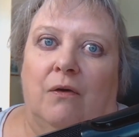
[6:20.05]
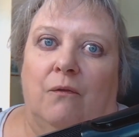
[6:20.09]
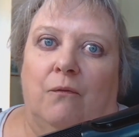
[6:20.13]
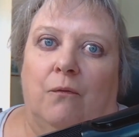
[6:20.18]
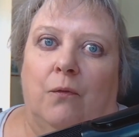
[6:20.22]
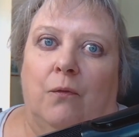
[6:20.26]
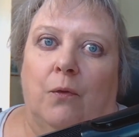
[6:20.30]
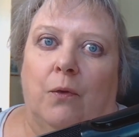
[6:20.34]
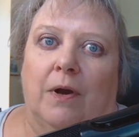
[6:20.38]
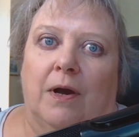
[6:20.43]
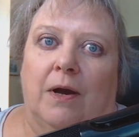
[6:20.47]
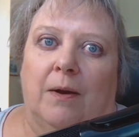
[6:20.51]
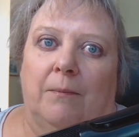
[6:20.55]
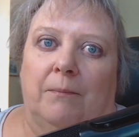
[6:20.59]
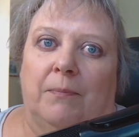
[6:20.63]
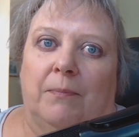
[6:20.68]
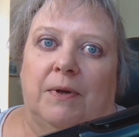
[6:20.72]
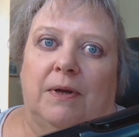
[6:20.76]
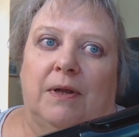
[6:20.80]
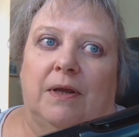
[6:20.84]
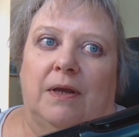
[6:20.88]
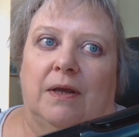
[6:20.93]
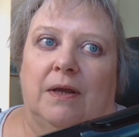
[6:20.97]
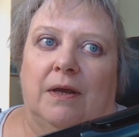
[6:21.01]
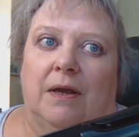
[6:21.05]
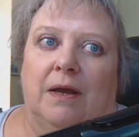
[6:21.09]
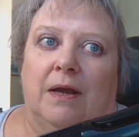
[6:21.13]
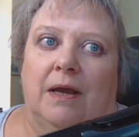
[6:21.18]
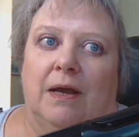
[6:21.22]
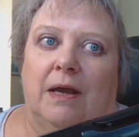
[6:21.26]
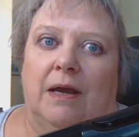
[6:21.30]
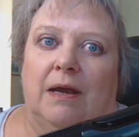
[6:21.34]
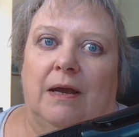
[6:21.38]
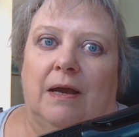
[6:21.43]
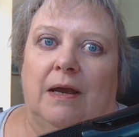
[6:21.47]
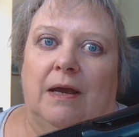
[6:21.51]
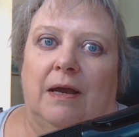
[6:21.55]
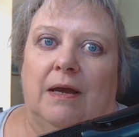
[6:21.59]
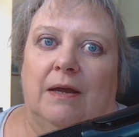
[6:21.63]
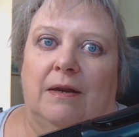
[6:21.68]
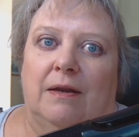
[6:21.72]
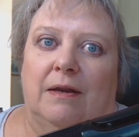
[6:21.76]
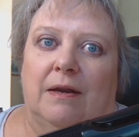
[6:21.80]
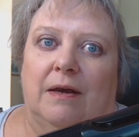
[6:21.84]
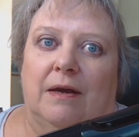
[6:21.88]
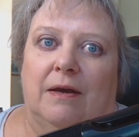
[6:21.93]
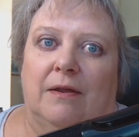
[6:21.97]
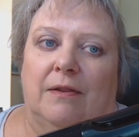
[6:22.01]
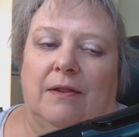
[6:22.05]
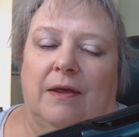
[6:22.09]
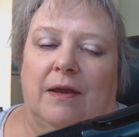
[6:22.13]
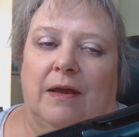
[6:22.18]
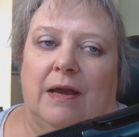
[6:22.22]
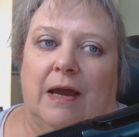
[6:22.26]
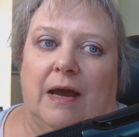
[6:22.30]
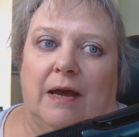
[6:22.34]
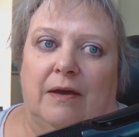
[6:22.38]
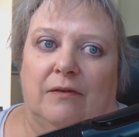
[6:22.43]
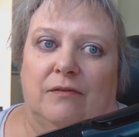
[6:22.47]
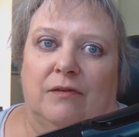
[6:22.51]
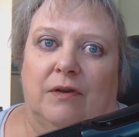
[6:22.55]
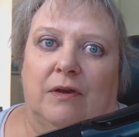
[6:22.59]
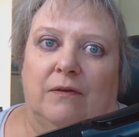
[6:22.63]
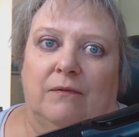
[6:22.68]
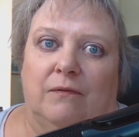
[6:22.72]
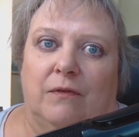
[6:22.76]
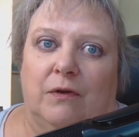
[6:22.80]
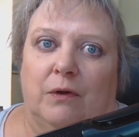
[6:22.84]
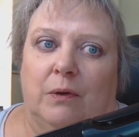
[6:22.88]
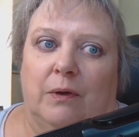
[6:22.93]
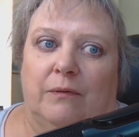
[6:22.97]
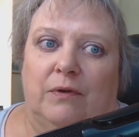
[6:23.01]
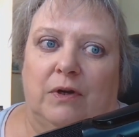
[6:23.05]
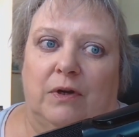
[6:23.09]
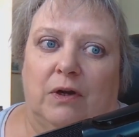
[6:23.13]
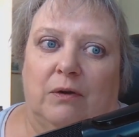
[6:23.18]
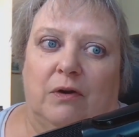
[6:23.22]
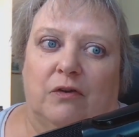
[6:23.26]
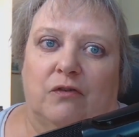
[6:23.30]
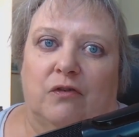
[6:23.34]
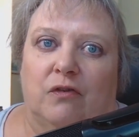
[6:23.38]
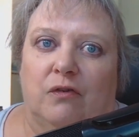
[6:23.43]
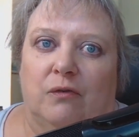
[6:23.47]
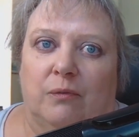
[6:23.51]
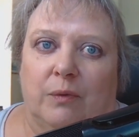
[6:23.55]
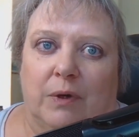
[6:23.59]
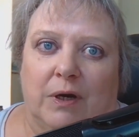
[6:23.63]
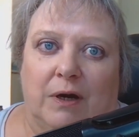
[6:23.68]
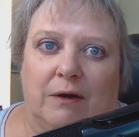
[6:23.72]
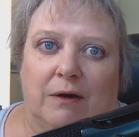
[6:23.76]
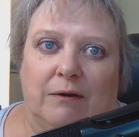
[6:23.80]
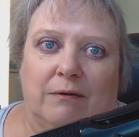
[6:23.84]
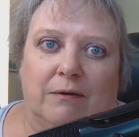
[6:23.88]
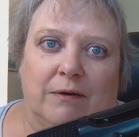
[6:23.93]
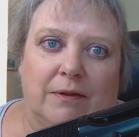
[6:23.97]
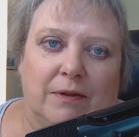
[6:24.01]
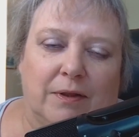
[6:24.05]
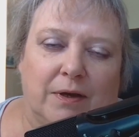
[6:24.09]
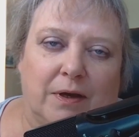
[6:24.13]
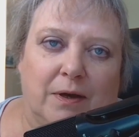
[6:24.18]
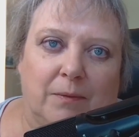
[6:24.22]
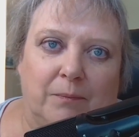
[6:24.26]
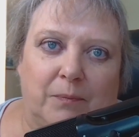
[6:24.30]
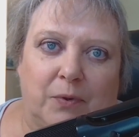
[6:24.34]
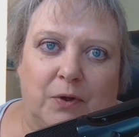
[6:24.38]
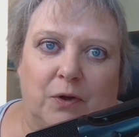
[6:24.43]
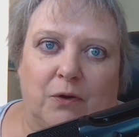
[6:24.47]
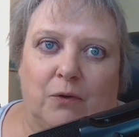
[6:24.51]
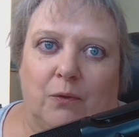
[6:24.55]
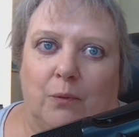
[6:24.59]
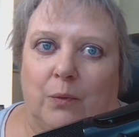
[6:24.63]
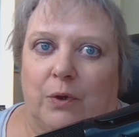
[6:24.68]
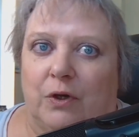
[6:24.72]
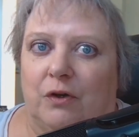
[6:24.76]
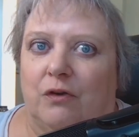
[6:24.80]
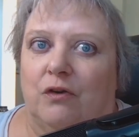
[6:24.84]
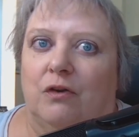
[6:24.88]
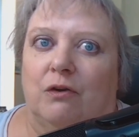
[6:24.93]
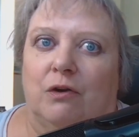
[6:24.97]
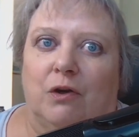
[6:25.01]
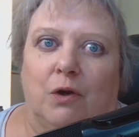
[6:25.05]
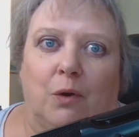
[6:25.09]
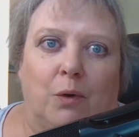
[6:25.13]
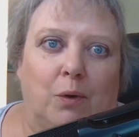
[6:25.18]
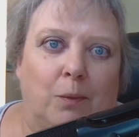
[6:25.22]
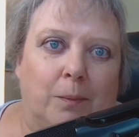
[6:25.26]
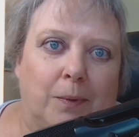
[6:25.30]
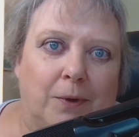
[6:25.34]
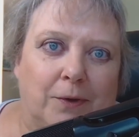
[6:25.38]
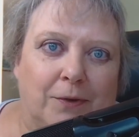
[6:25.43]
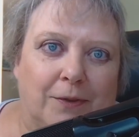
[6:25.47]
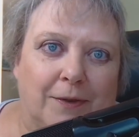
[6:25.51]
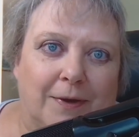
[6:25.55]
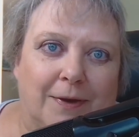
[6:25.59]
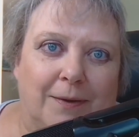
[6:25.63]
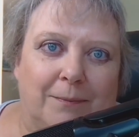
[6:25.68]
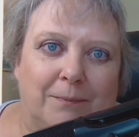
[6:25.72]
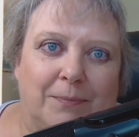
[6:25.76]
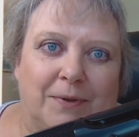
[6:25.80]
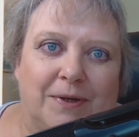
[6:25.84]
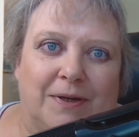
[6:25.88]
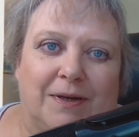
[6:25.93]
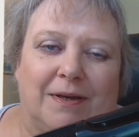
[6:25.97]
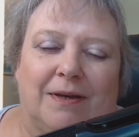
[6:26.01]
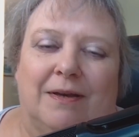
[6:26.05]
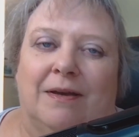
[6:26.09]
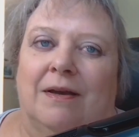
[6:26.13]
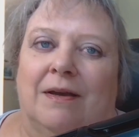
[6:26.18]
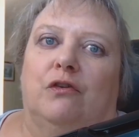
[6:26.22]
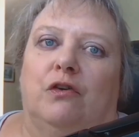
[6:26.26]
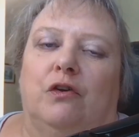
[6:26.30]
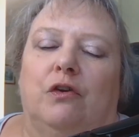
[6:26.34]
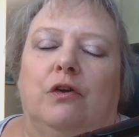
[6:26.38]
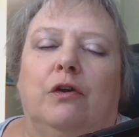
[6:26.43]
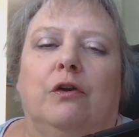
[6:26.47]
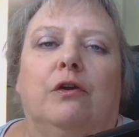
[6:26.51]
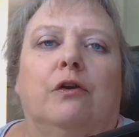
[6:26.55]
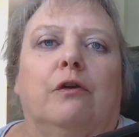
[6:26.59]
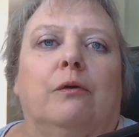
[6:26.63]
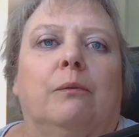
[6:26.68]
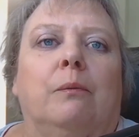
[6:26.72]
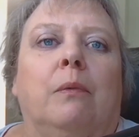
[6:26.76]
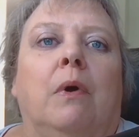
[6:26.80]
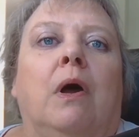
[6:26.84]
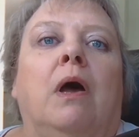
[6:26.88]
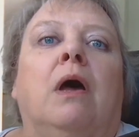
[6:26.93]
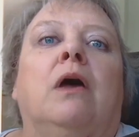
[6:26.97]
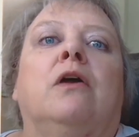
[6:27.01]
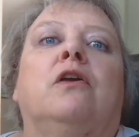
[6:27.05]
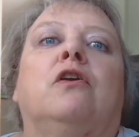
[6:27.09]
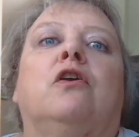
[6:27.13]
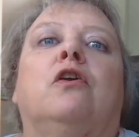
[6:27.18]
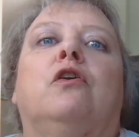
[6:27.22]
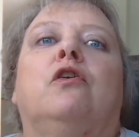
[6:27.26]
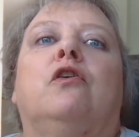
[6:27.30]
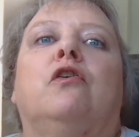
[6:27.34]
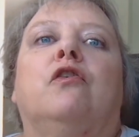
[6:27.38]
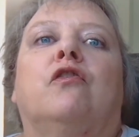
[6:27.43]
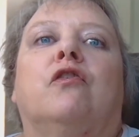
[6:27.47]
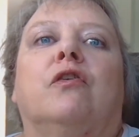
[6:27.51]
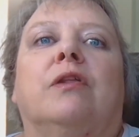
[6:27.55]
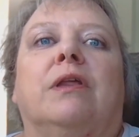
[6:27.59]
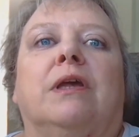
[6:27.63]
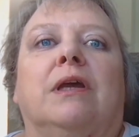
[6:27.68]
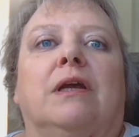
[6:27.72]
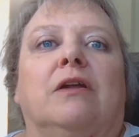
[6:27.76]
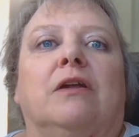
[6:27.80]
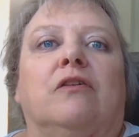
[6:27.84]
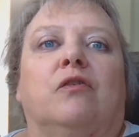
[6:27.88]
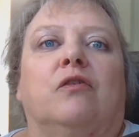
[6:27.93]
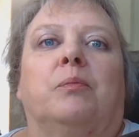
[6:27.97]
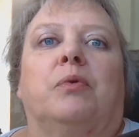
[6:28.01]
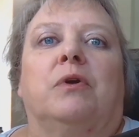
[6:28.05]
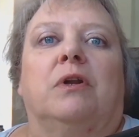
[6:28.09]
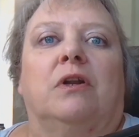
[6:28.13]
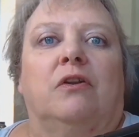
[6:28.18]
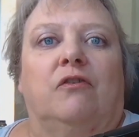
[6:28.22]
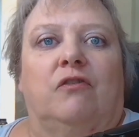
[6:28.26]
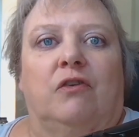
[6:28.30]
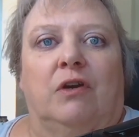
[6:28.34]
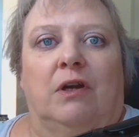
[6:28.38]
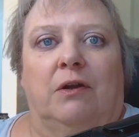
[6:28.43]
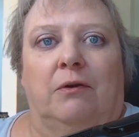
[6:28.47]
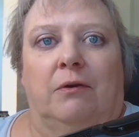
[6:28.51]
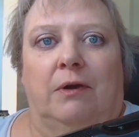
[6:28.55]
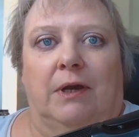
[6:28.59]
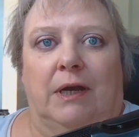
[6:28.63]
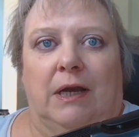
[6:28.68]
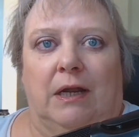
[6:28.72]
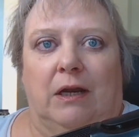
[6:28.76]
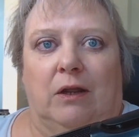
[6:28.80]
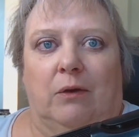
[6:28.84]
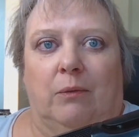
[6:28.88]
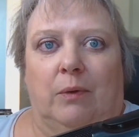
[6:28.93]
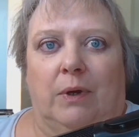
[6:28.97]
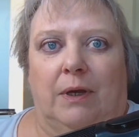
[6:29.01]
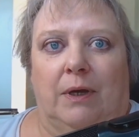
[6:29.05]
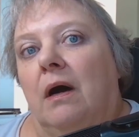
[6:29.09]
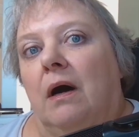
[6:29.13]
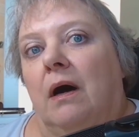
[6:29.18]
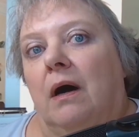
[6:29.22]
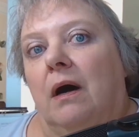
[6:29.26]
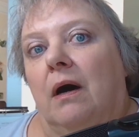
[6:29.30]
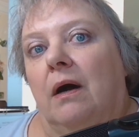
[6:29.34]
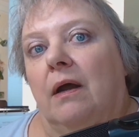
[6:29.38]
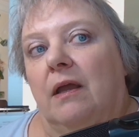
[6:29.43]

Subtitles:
for a company and they ask if you have any questions regarding the company or what do you know about the company, you usually answer pretty generic anyway.